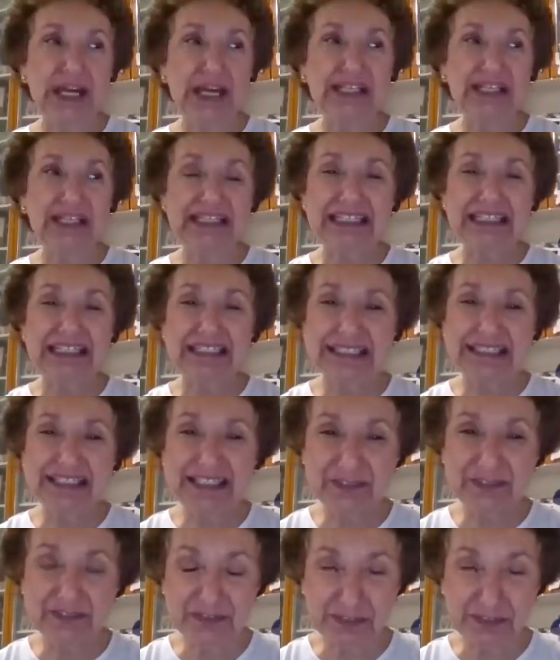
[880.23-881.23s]
it is
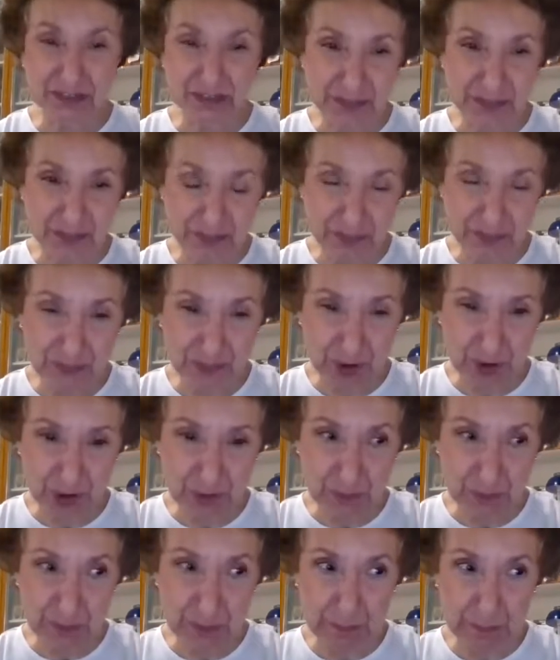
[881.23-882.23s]
different from
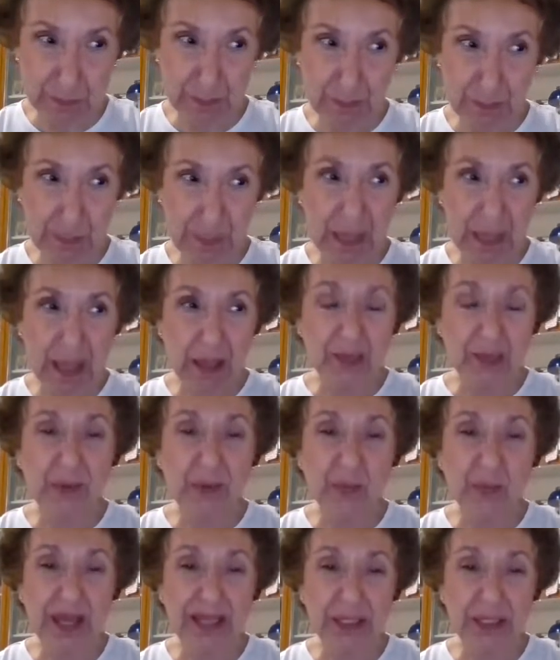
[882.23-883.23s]
the way
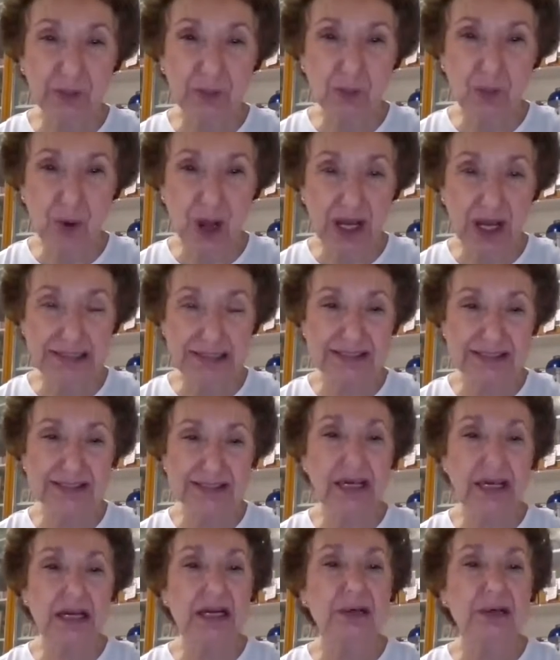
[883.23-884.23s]
it was
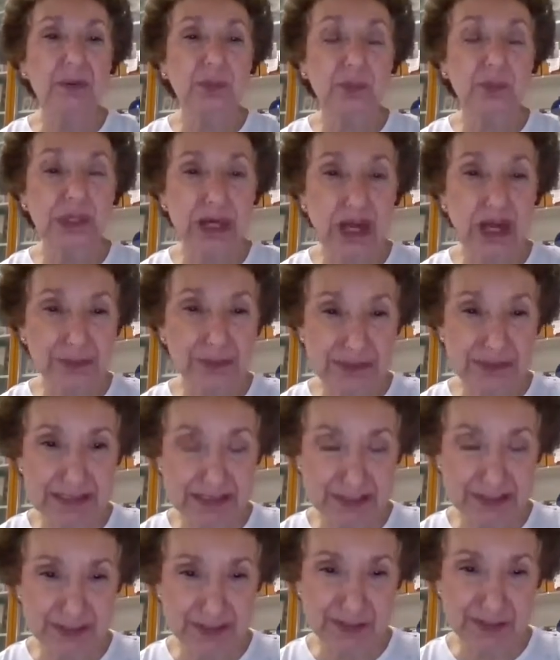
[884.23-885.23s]
when I was in
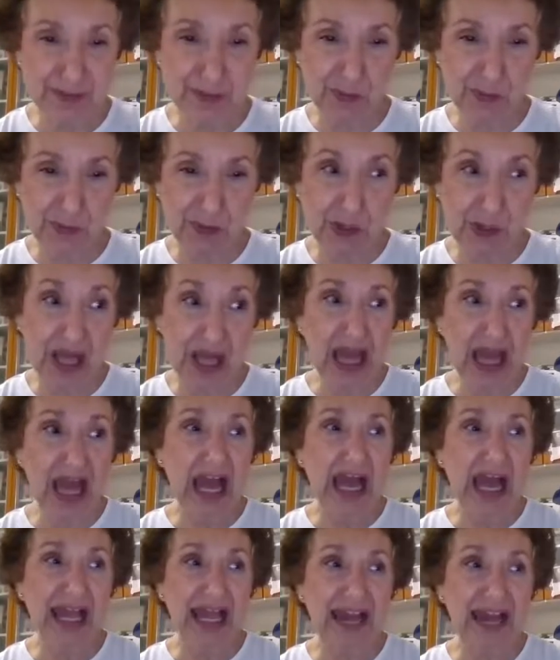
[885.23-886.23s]
school. I
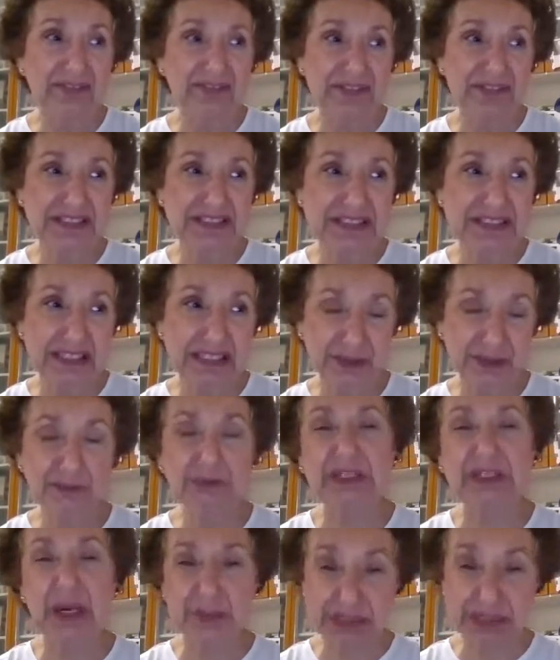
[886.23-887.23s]
have to tell you, when I
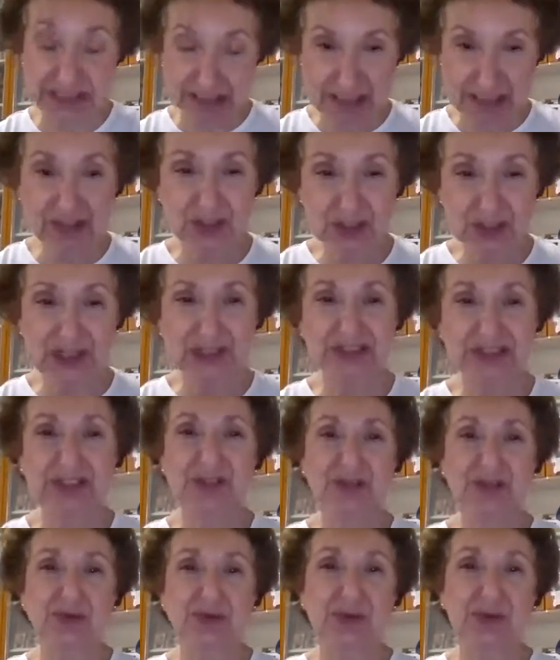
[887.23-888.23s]
was teaching in
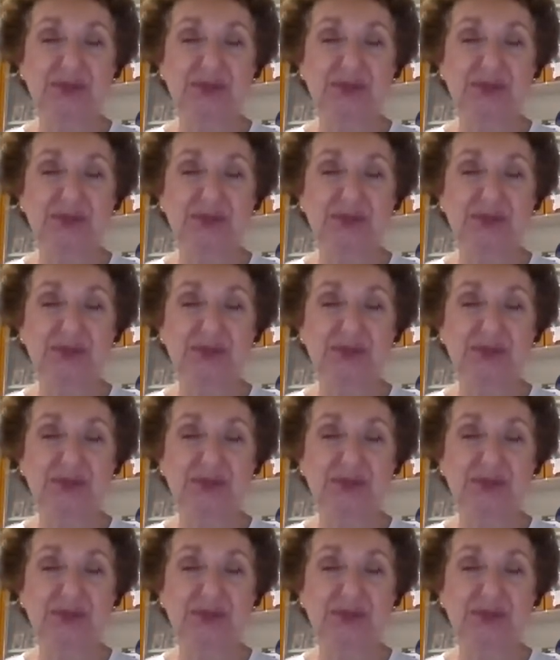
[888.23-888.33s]
school,